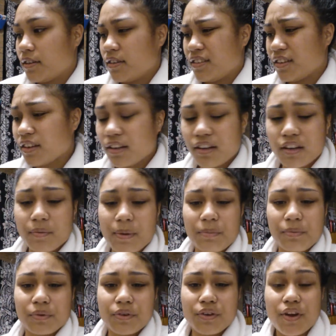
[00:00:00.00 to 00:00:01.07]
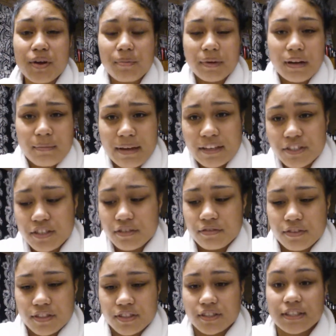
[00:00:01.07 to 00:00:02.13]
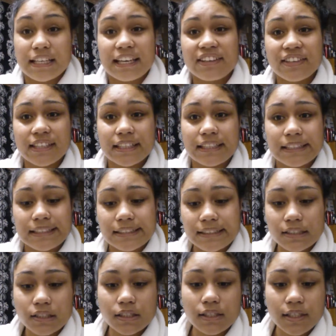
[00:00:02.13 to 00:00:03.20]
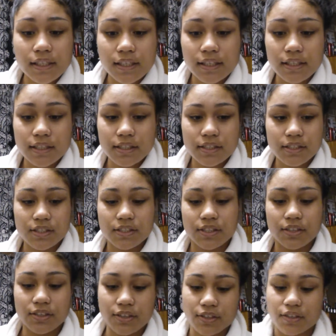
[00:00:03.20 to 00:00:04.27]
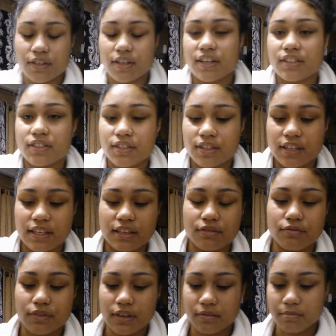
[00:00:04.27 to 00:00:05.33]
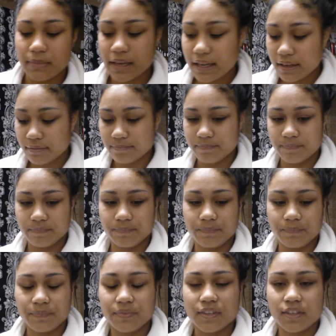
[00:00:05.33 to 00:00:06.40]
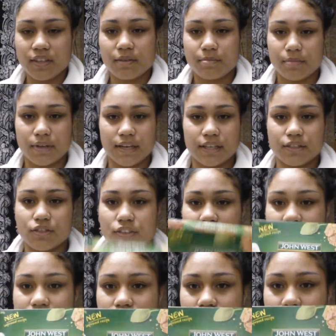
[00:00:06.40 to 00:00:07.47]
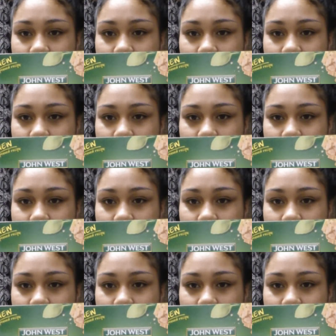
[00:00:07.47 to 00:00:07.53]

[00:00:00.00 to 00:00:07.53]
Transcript: Not a lot of people know, but I'm actually vegetarian, so I don't eat red meat, but I do eat